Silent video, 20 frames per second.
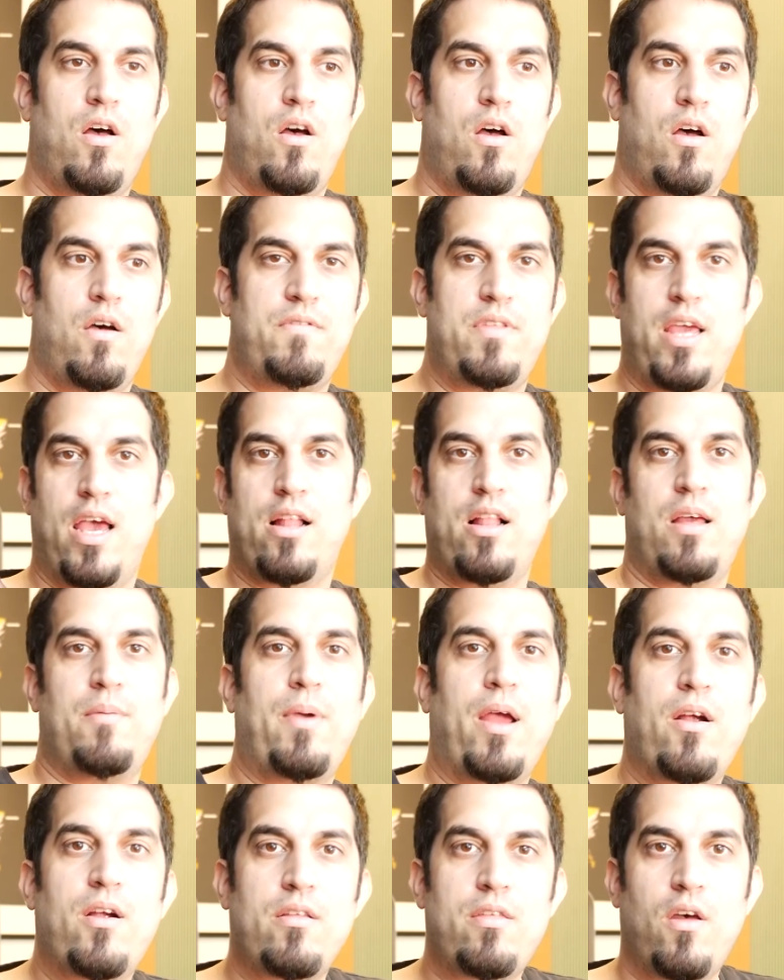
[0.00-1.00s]
of the LA
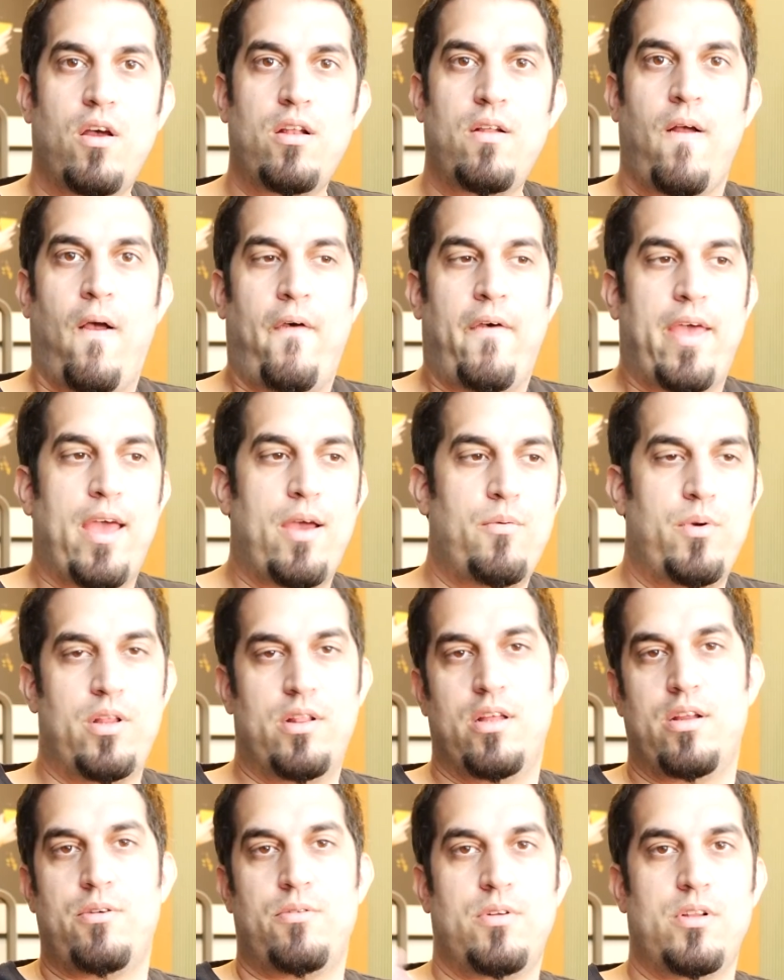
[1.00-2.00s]
Marathon, and we
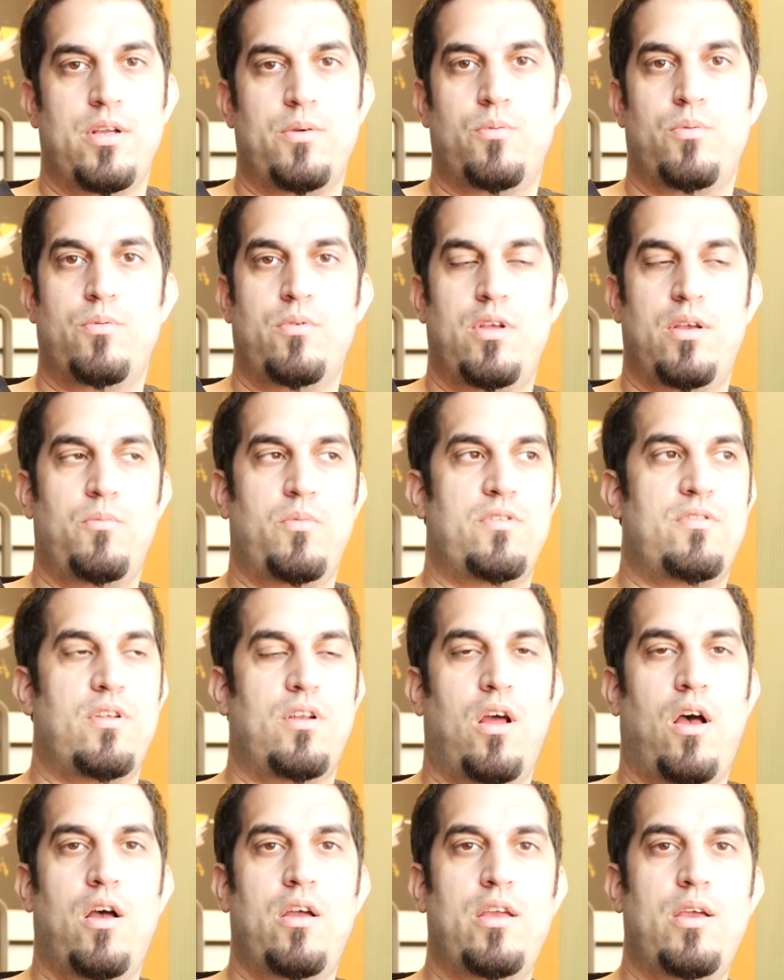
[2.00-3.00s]
literally, it
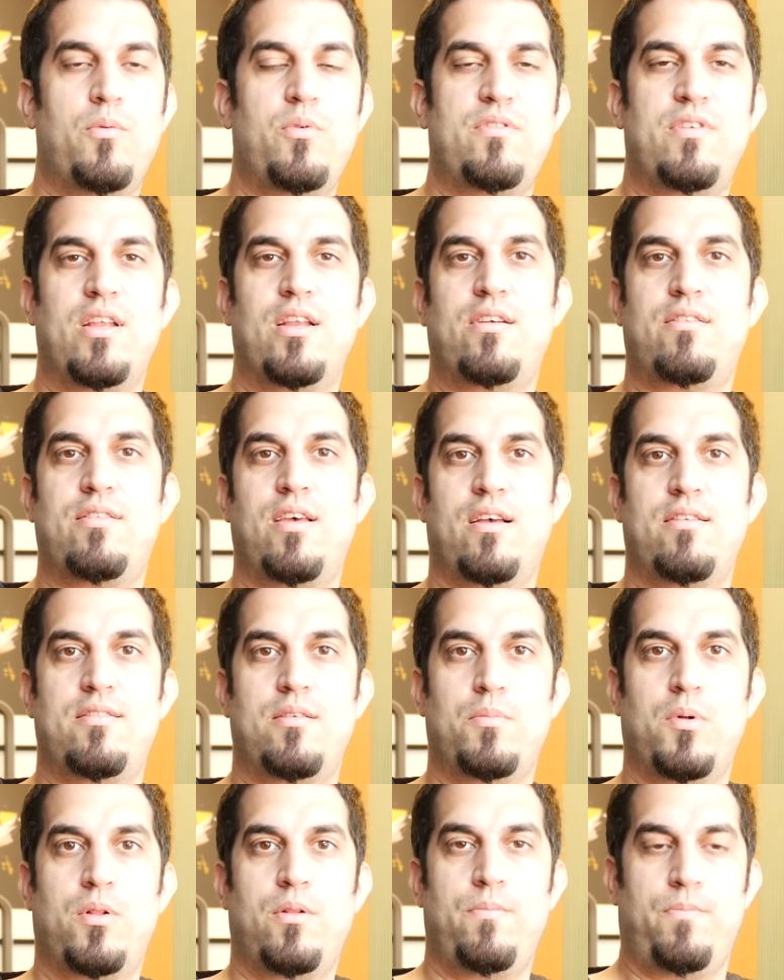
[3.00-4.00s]
was
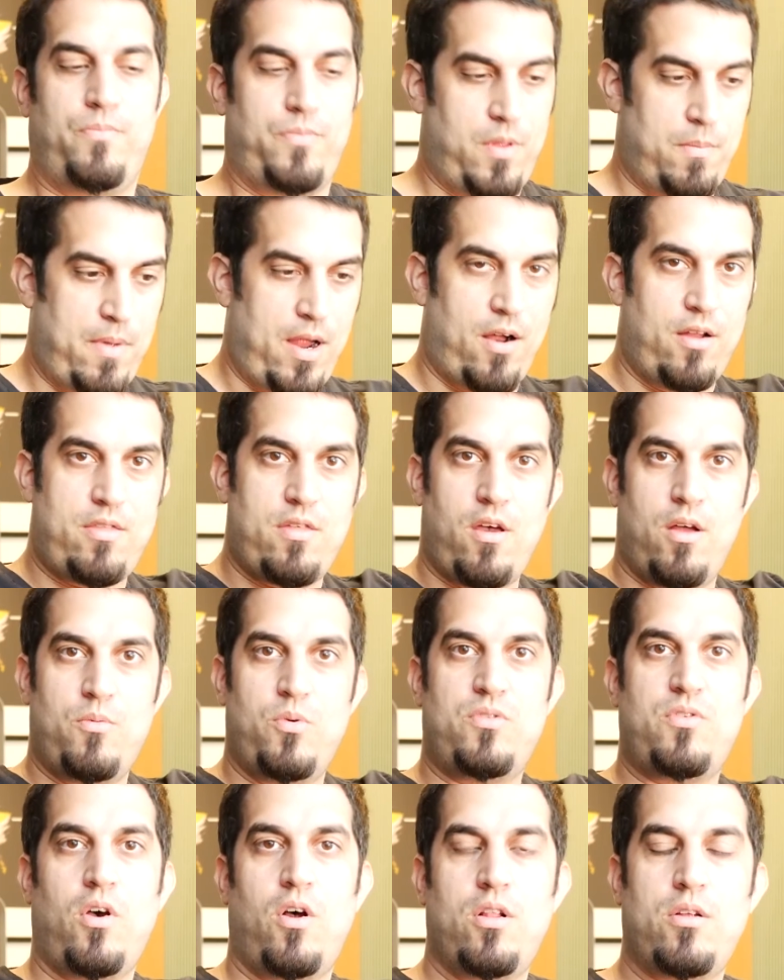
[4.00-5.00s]
inaccessible. The marathon
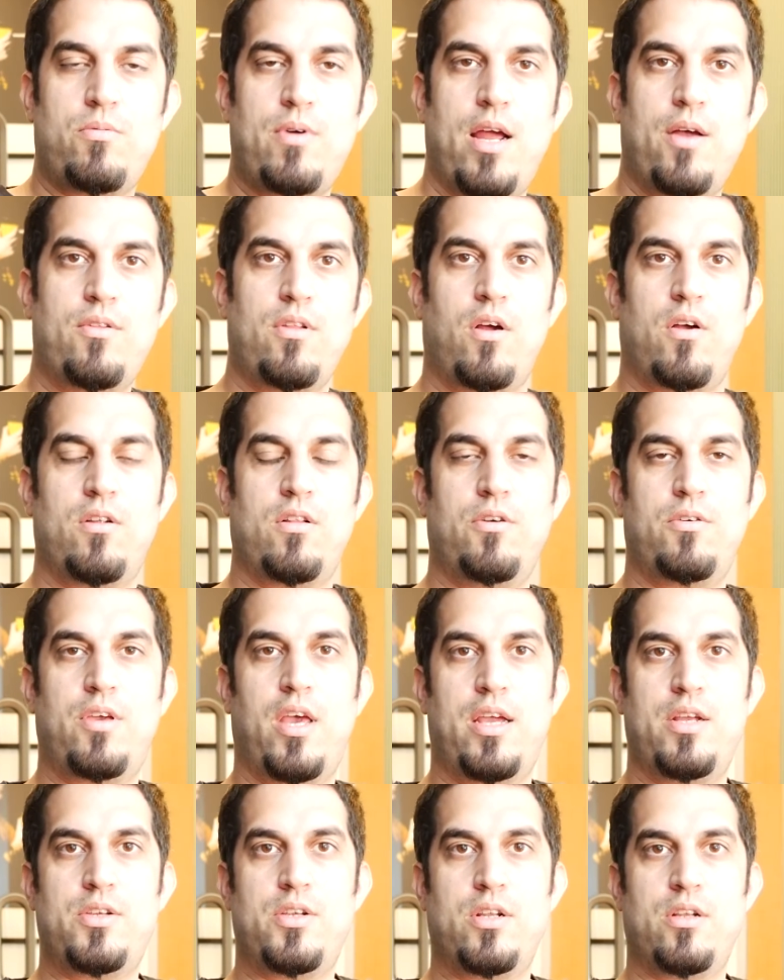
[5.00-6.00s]
was all around our
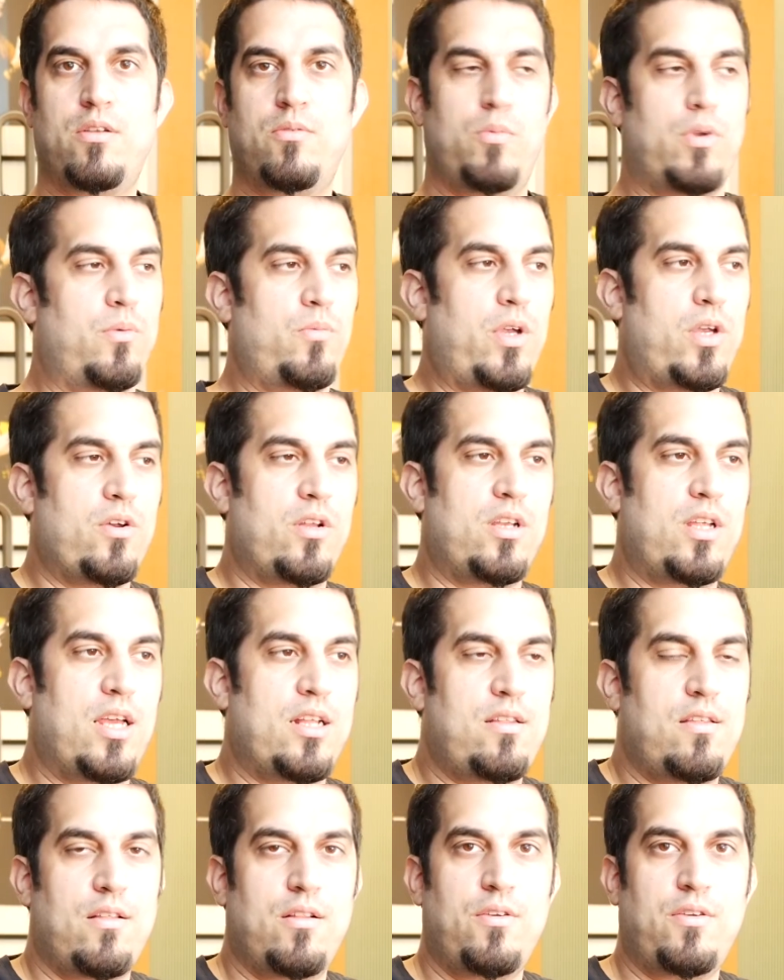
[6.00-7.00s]
location. We couldn't
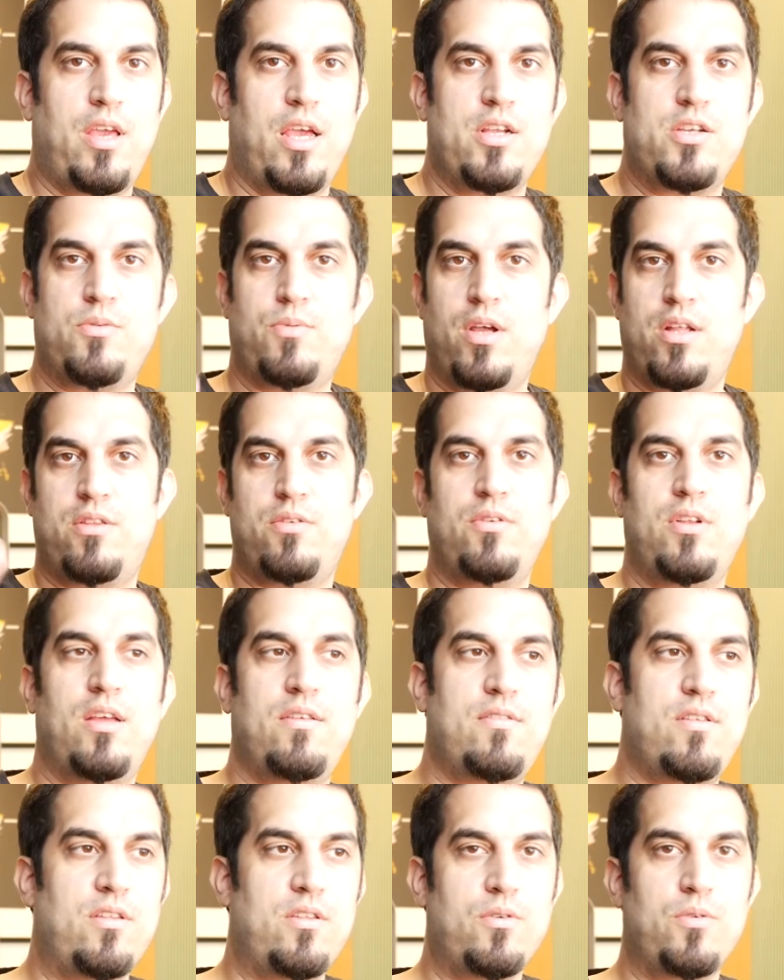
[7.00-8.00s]
get to the location. We had 2
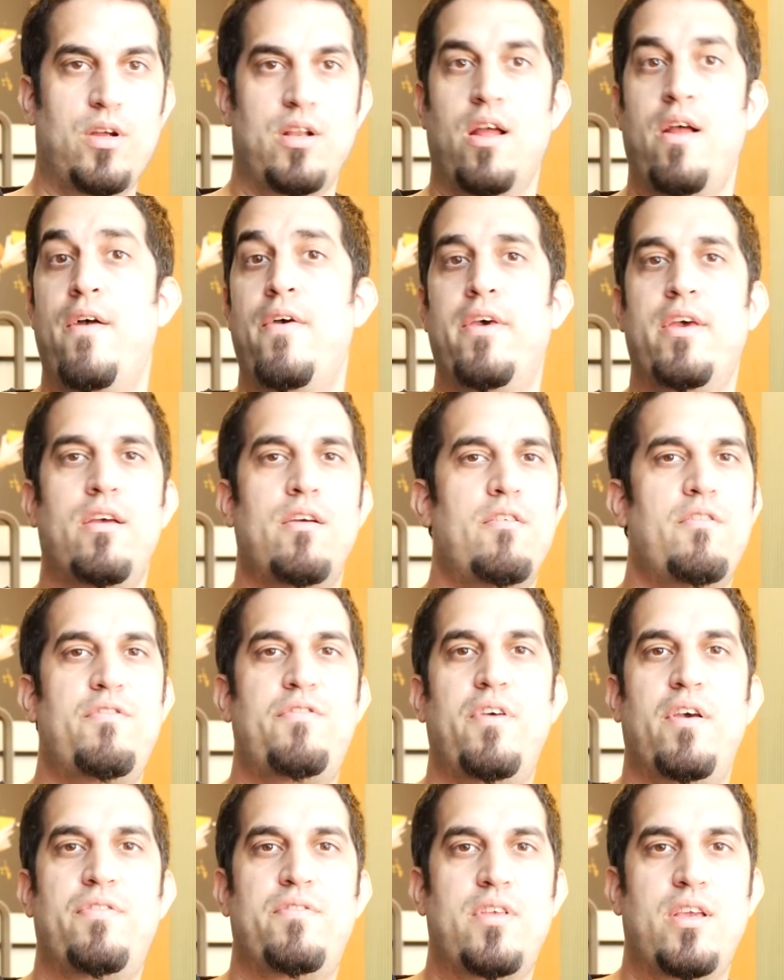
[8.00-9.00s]
days to do it.
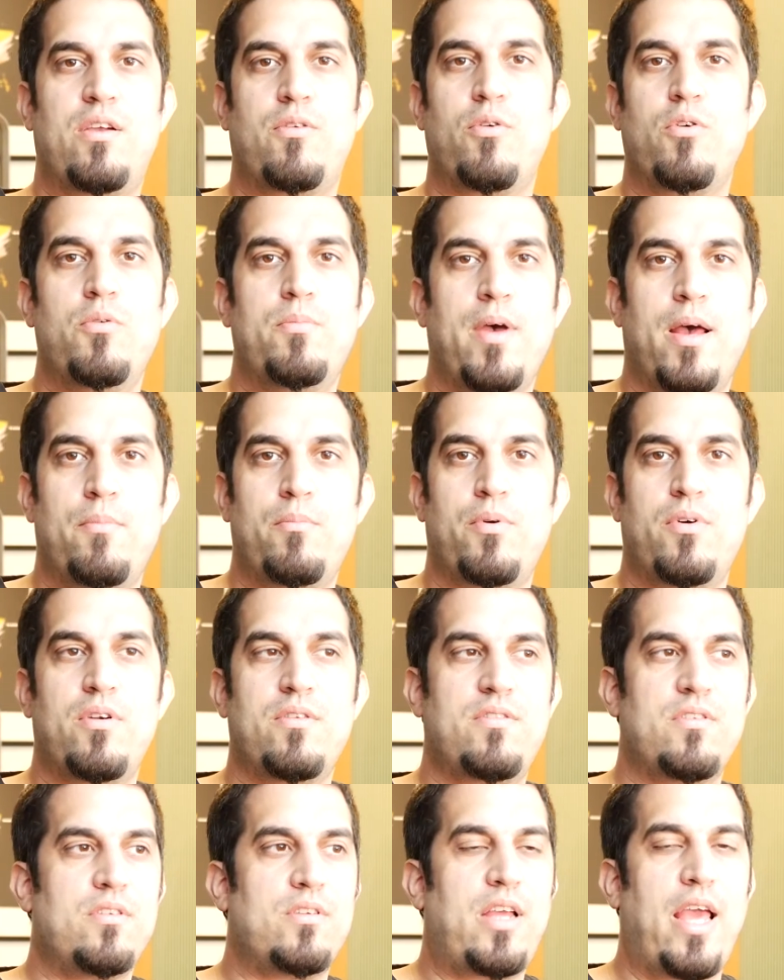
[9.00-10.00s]
50 crew
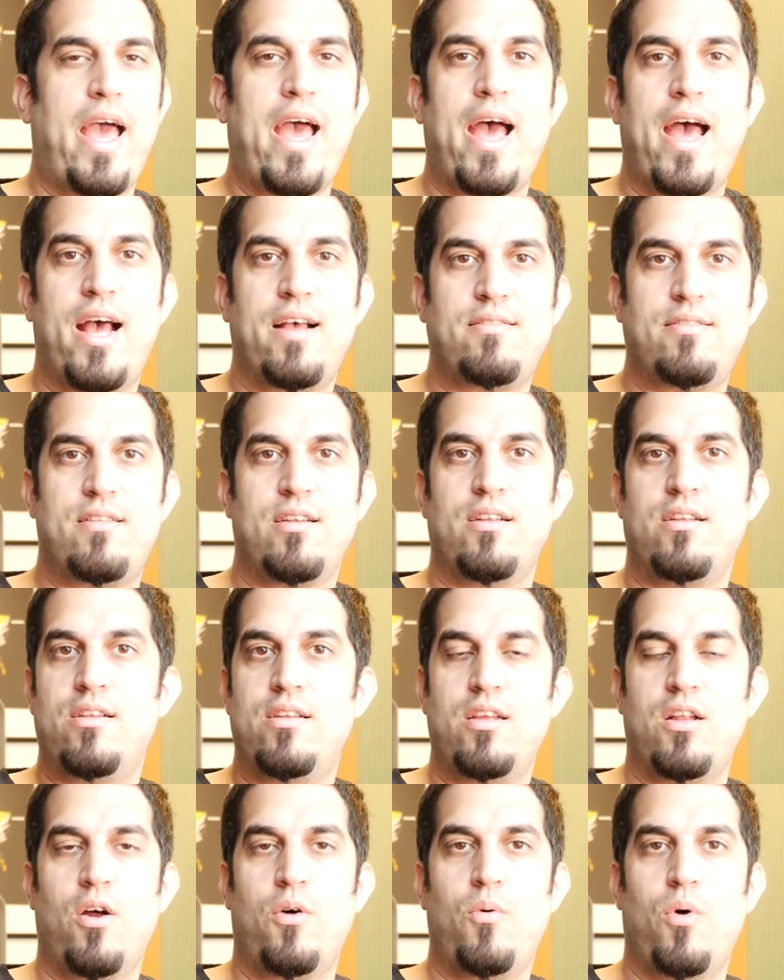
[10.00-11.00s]
members and cast and
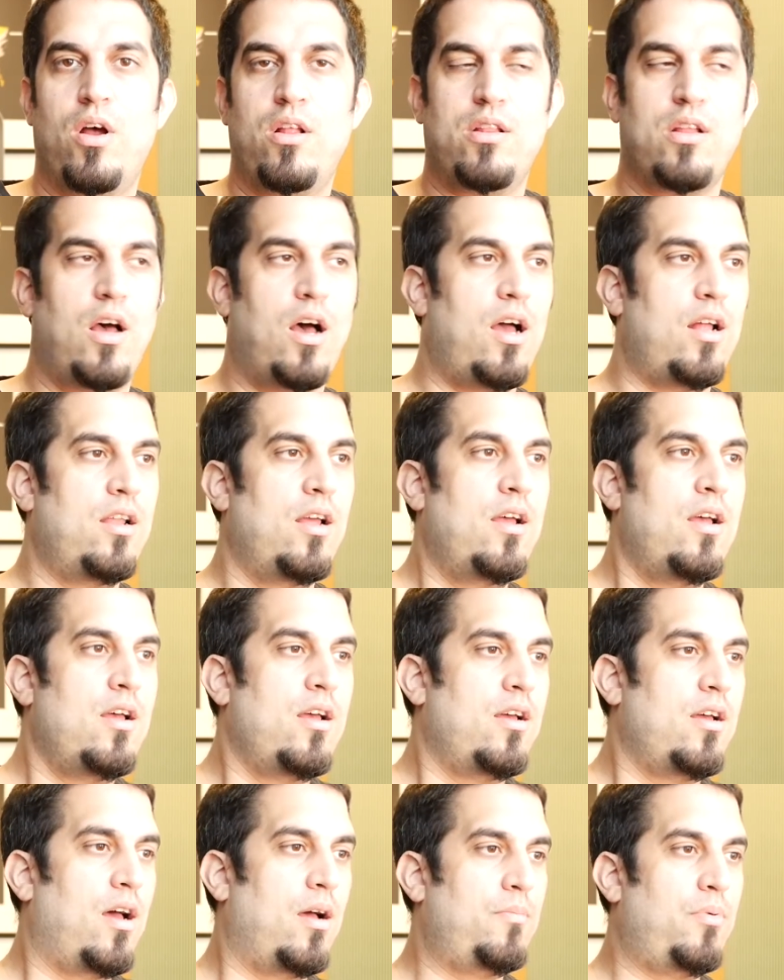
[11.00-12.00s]
whatnot,
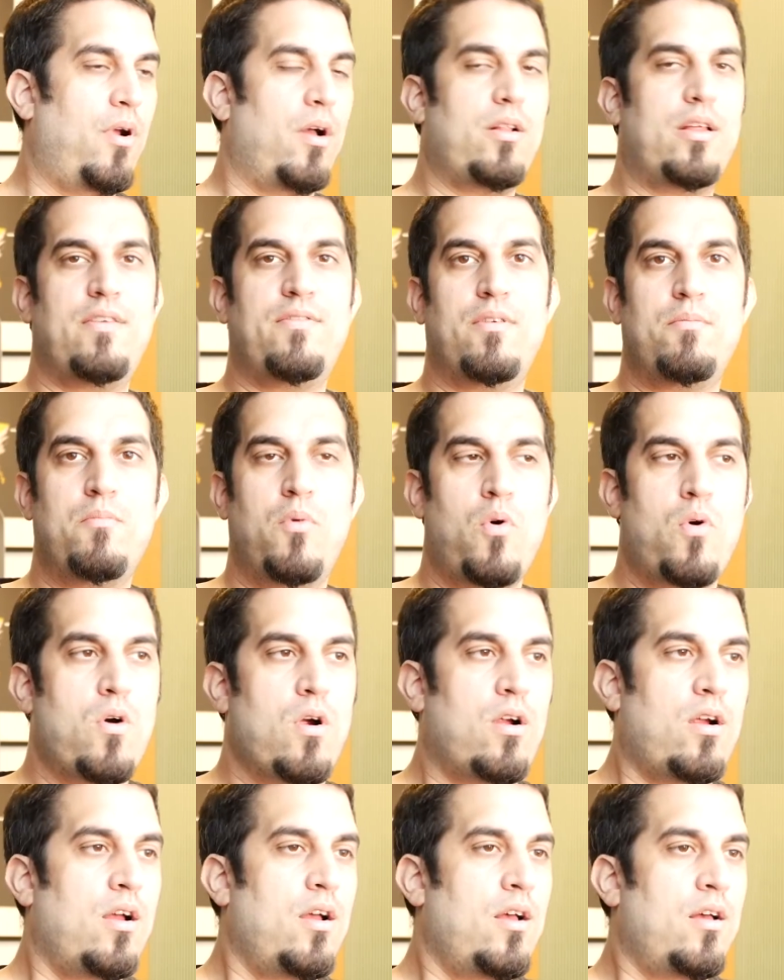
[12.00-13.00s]
probably even
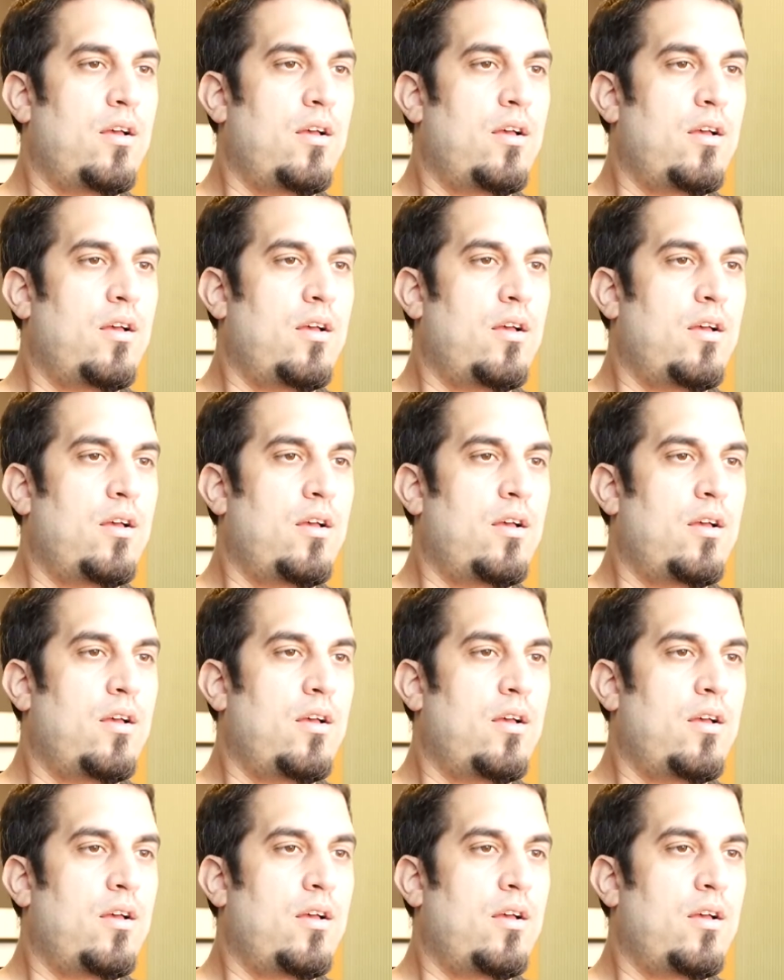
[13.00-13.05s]
more.